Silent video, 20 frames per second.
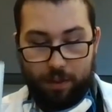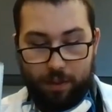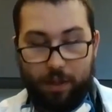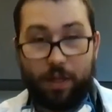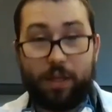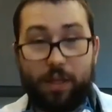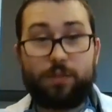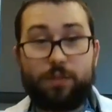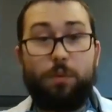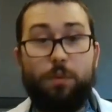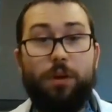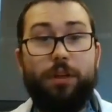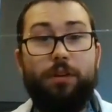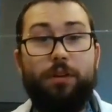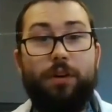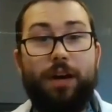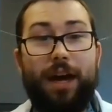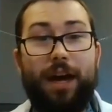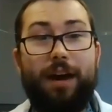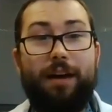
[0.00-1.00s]
is what you'll
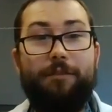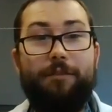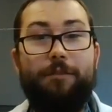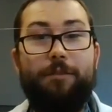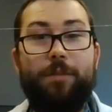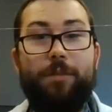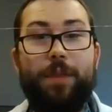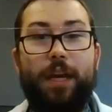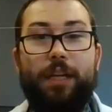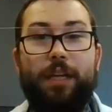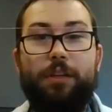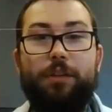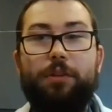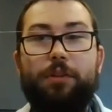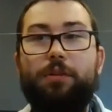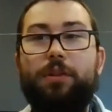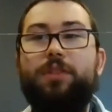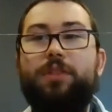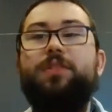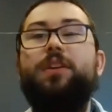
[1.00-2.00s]
have. And you can do
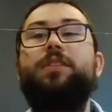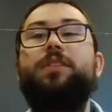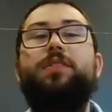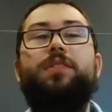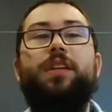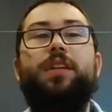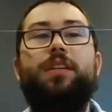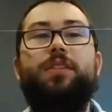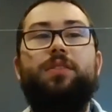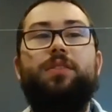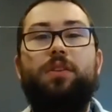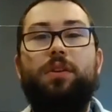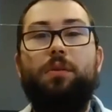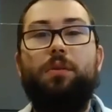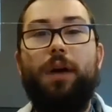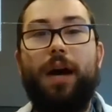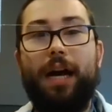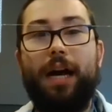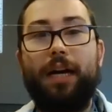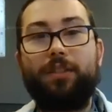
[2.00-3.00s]
this on sticks too.
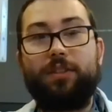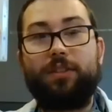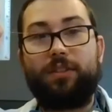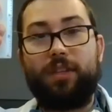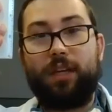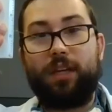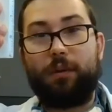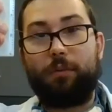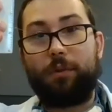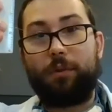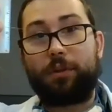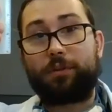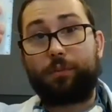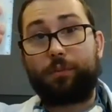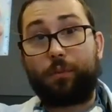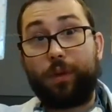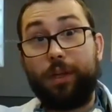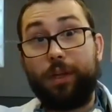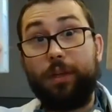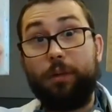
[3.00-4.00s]
I just think it works
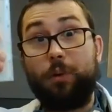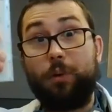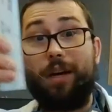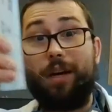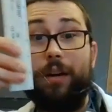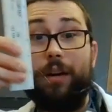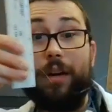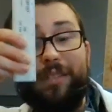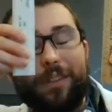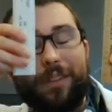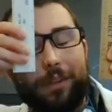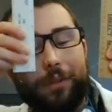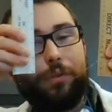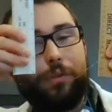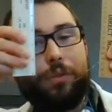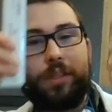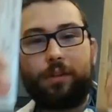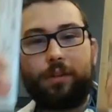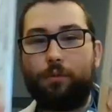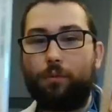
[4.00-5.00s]
really well if you're
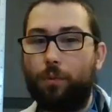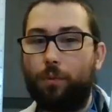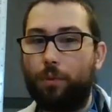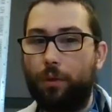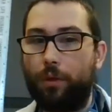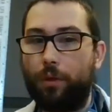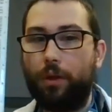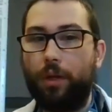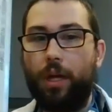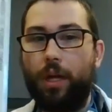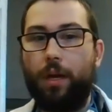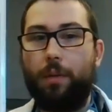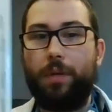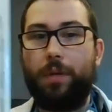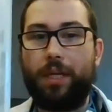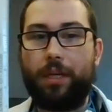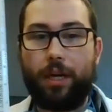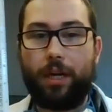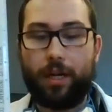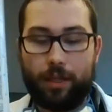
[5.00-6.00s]
using a ruler
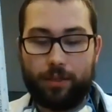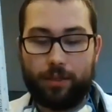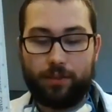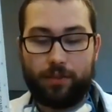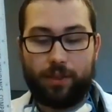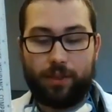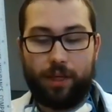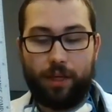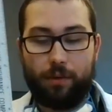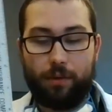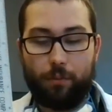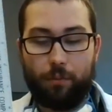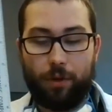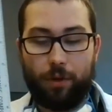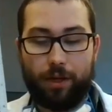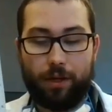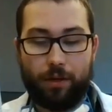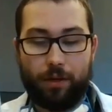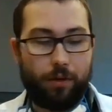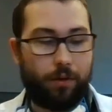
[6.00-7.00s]
because it
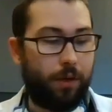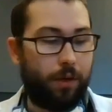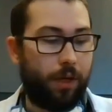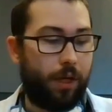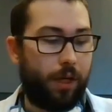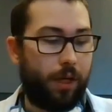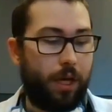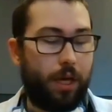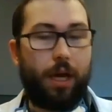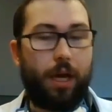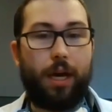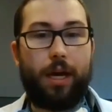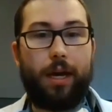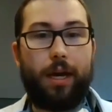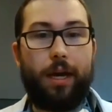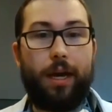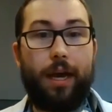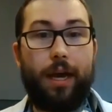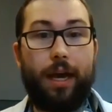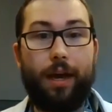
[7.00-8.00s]
will
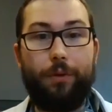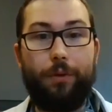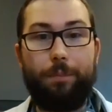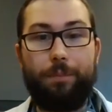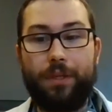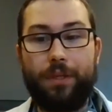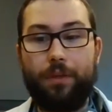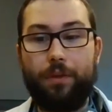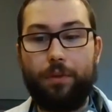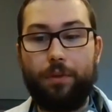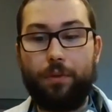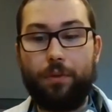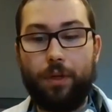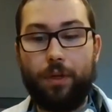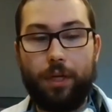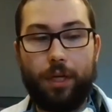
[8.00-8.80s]
help you